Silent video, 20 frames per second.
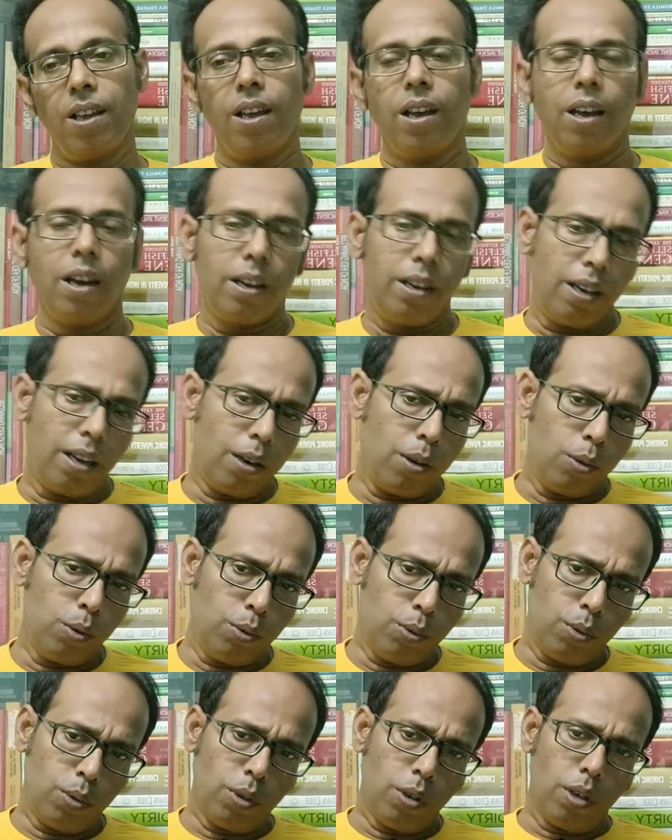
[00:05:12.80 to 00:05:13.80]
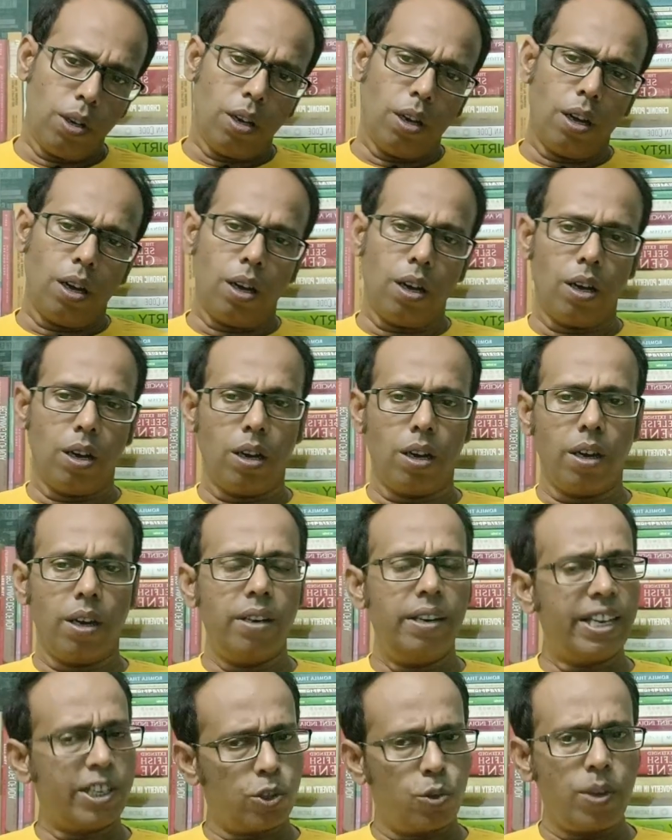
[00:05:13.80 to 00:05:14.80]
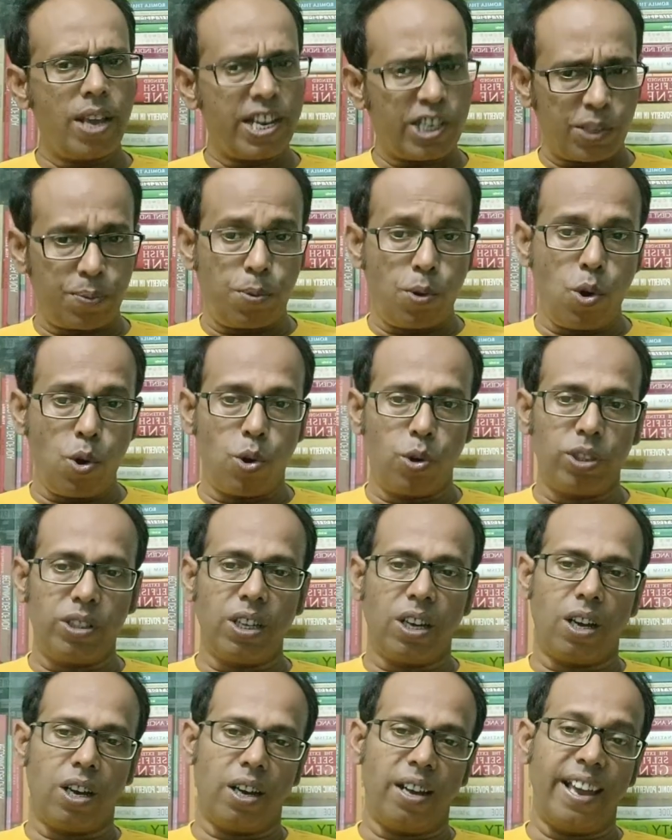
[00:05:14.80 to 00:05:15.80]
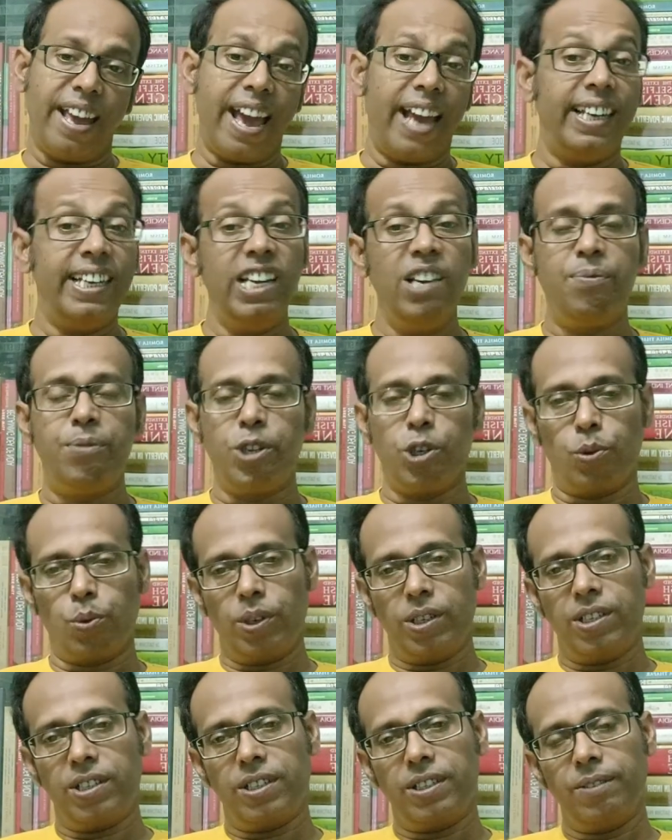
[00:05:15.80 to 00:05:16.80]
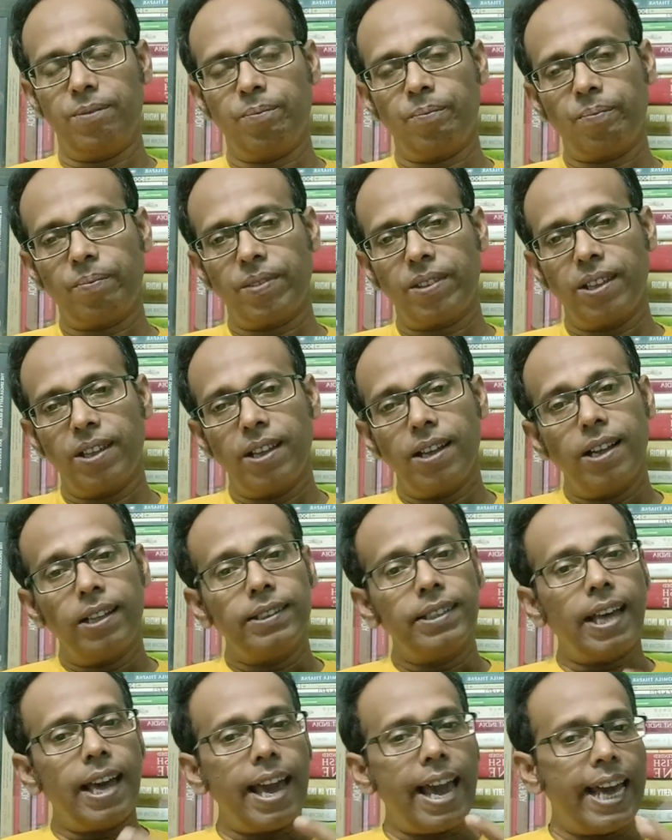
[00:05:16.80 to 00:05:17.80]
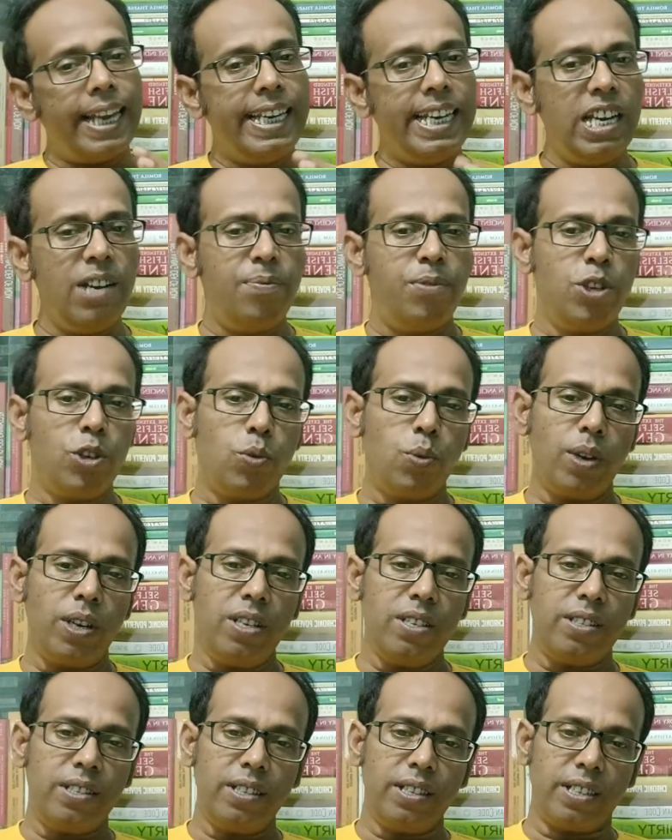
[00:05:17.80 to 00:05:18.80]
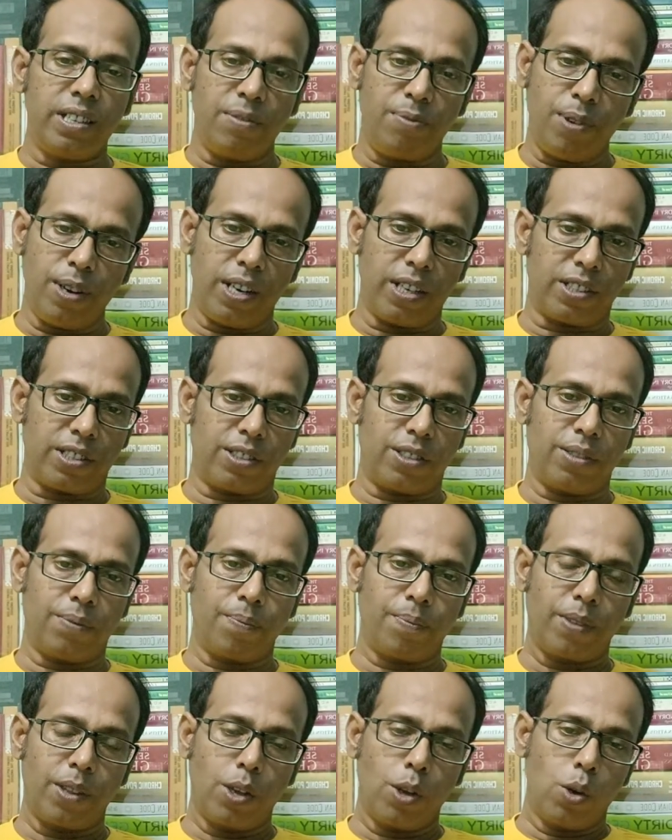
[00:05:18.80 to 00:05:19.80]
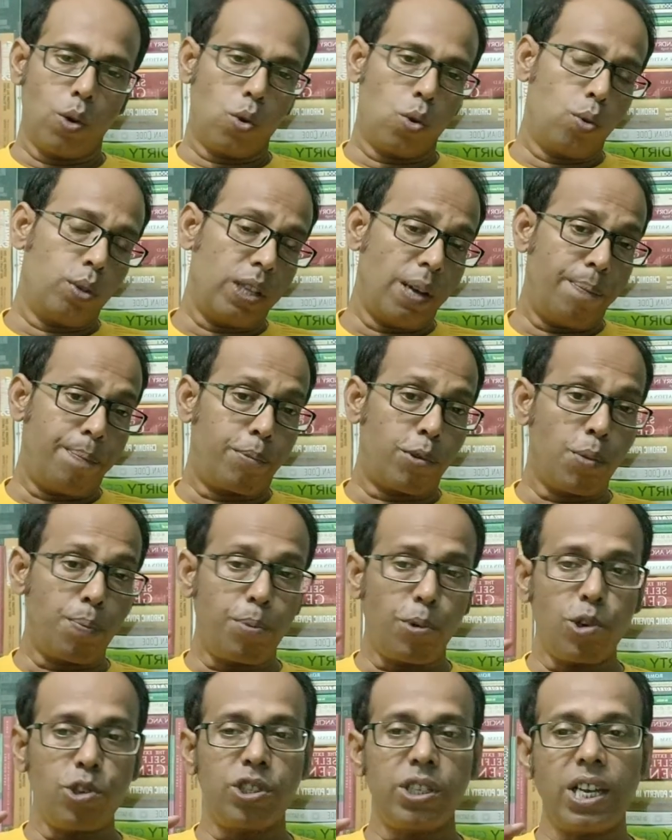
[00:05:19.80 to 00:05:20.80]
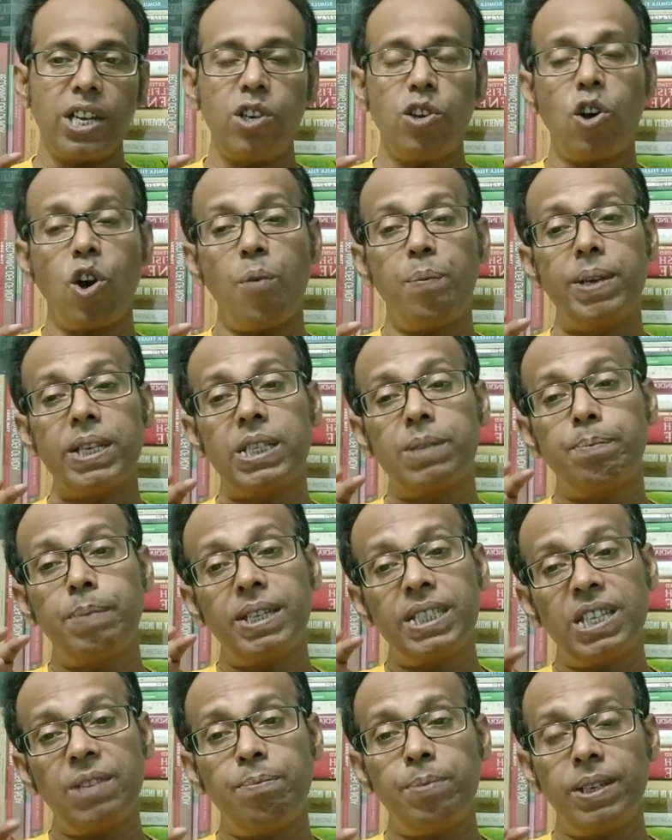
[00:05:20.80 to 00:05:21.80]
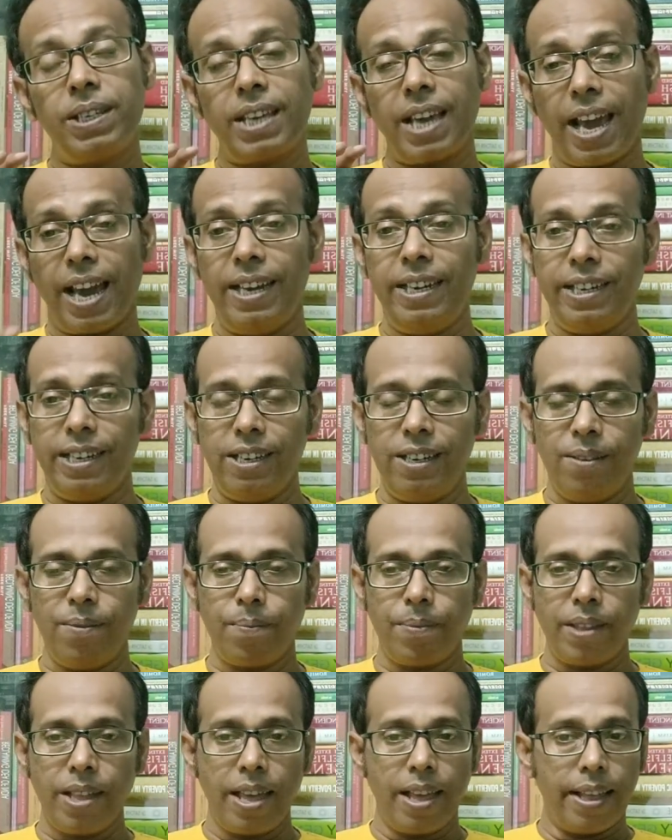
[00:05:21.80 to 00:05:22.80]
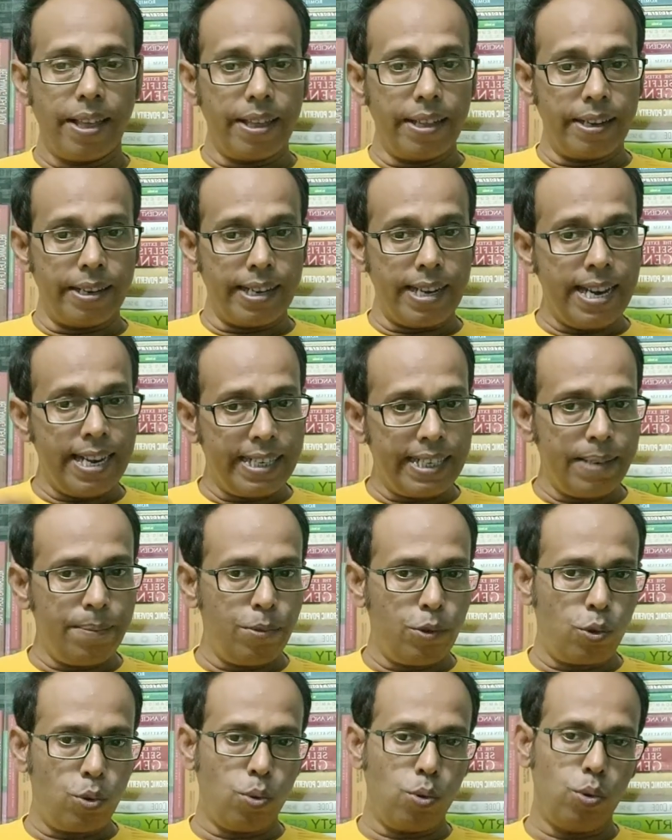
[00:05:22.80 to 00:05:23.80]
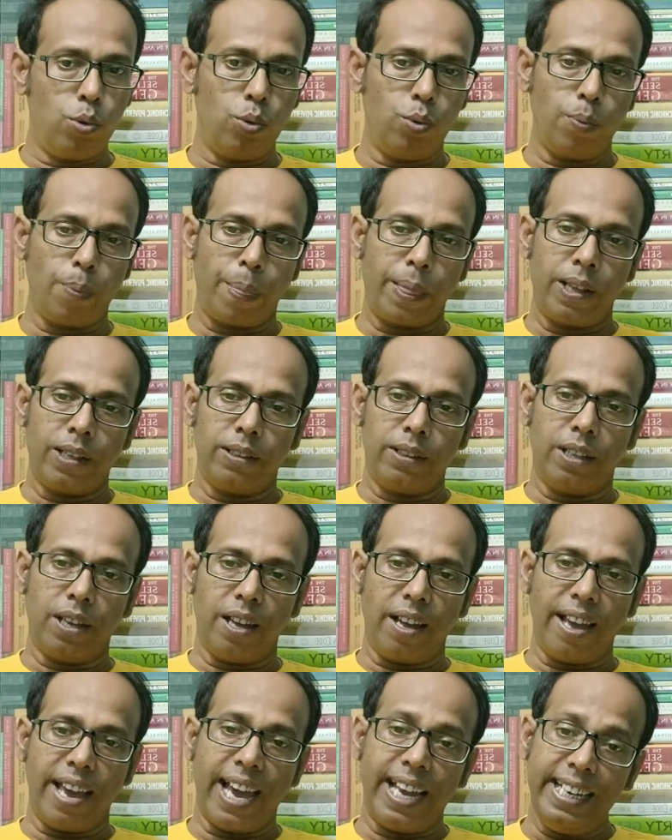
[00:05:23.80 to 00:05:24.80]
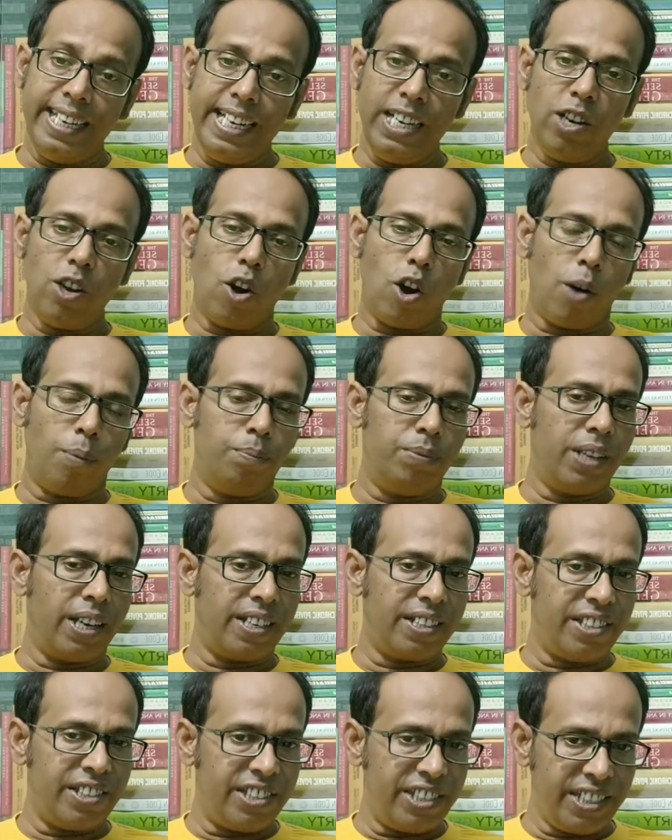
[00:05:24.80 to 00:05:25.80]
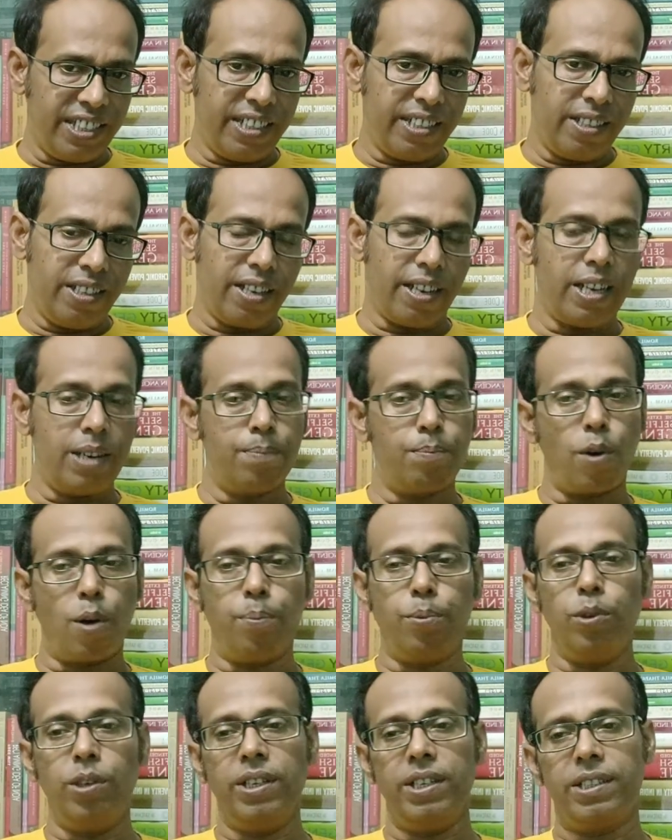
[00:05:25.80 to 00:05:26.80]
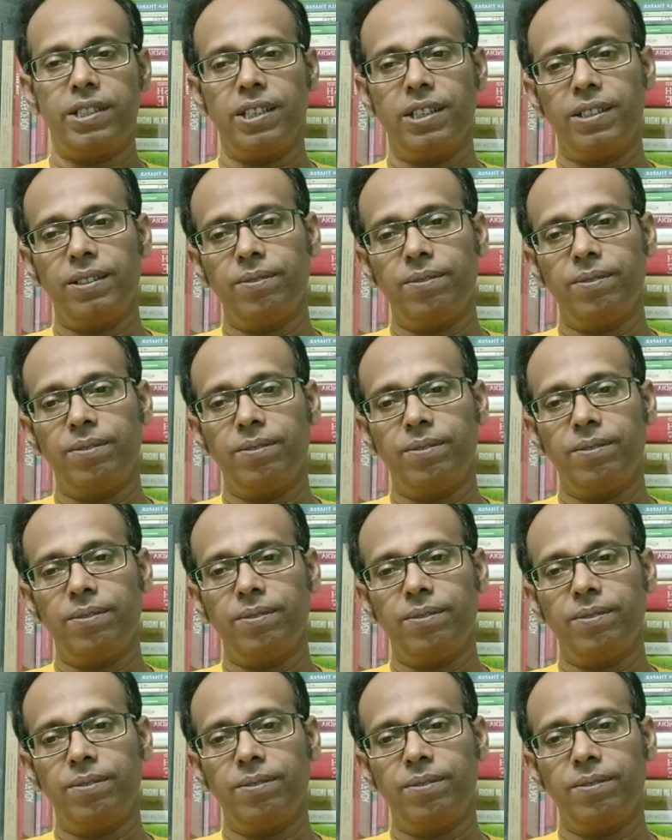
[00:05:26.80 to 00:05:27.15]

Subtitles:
Now, next we explore the allele frequency. The allele frequency refers to the proportion of a specific allele relative to the allele of that gene in population.